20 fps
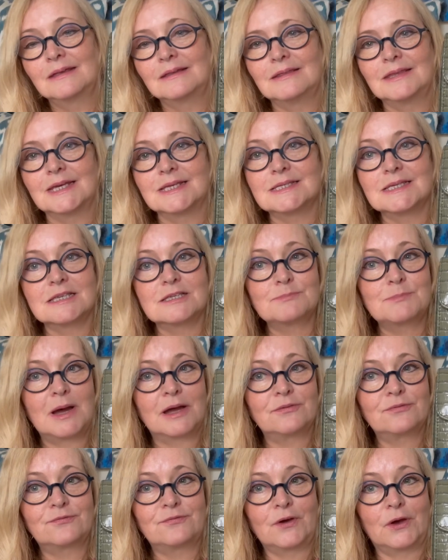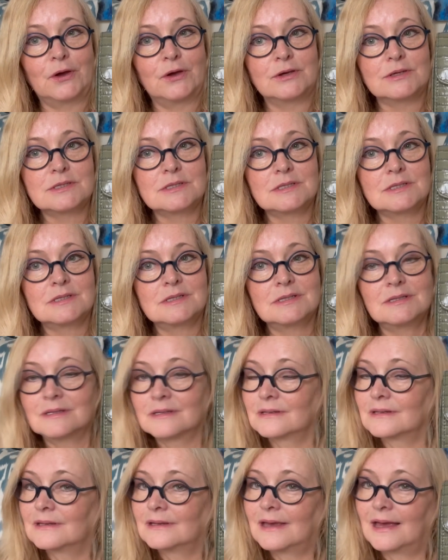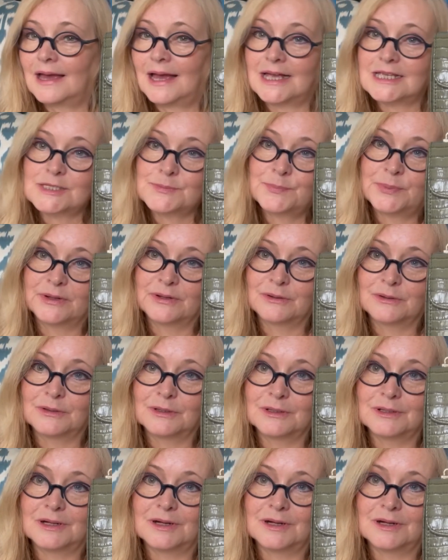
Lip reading: This is my first Aspinal